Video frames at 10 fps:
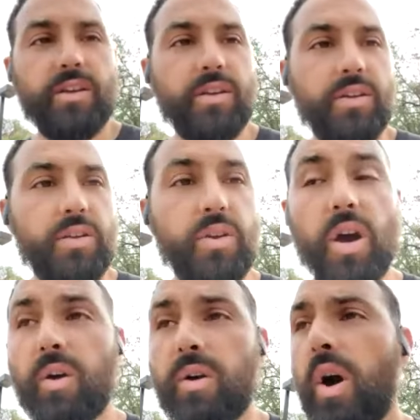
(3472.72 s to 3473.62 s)
No,
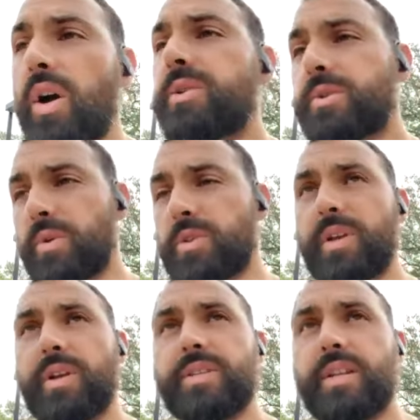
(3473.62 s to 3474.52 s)
Audrey was supposed to be
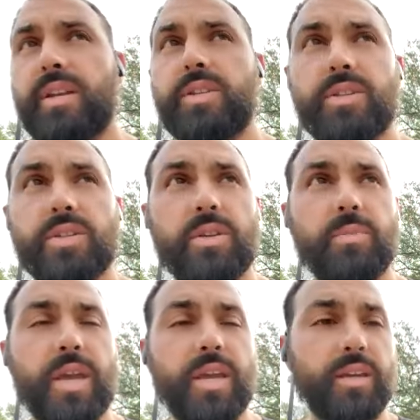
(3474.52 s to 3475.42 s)
here today. She just couldn't
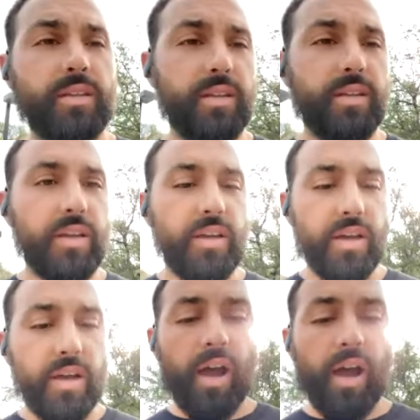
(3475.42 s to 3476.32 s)
make it.
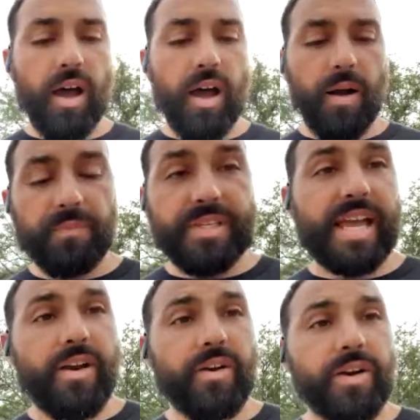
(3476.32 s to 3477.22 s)

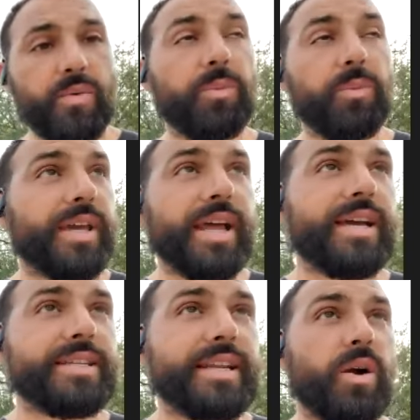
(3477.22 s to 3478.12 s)
Saturday, we'll be at
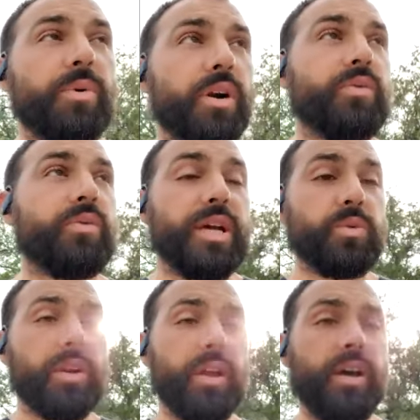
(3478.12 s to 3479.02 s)
Eisenhower Park if you guys
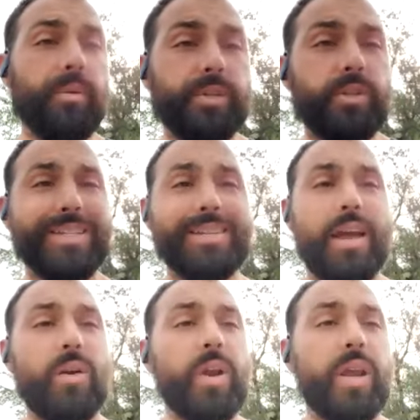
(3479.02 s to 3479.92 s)
want to come. Assuming it's not
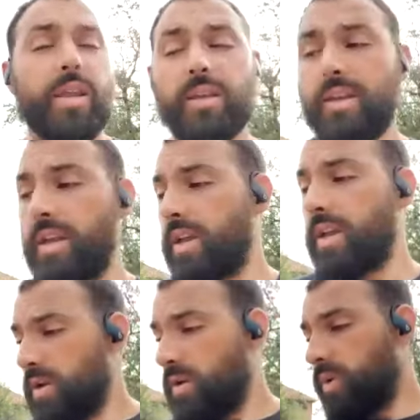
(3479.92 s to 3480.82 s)
raining, you